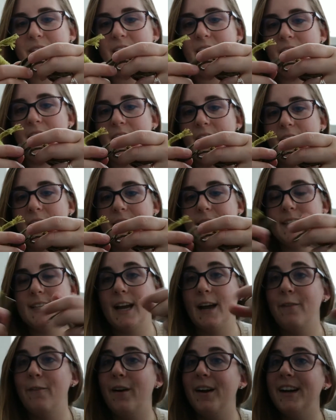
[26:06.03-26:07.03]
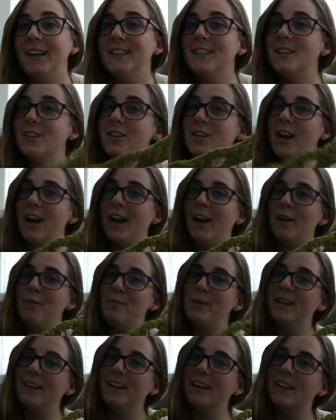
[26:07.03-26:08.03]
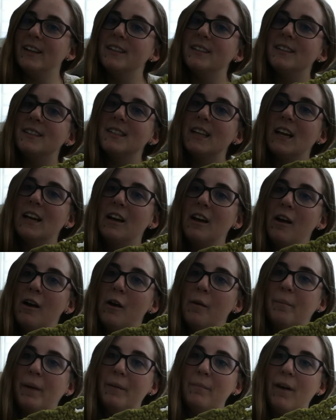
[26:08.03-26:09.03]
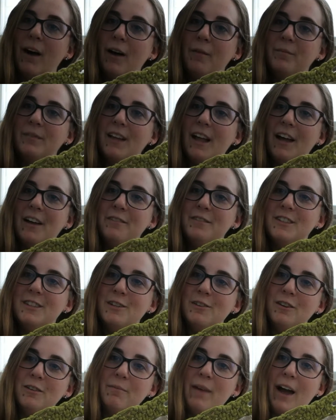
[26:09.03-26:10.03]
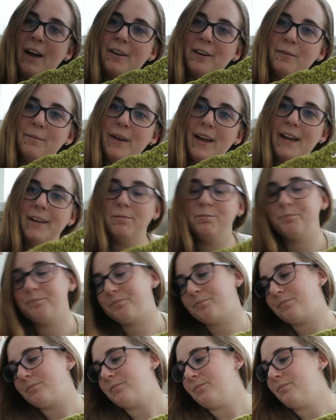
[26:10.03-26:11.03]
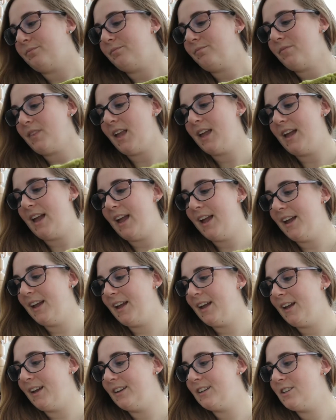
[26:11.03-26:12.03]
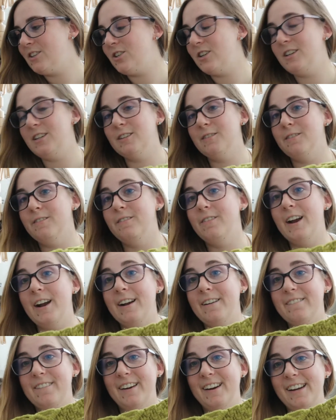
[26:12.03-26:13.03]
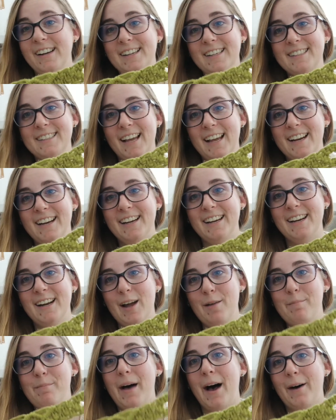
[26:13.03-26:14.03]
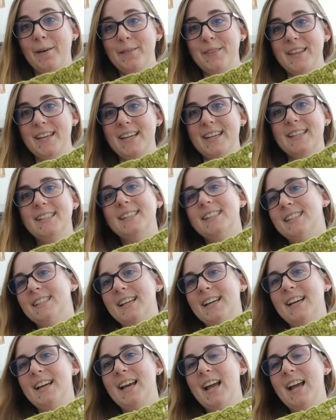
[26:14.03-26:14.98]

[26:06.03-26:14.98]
And I wanted to share because my mom loves doing macrame and she's very, very excited about these.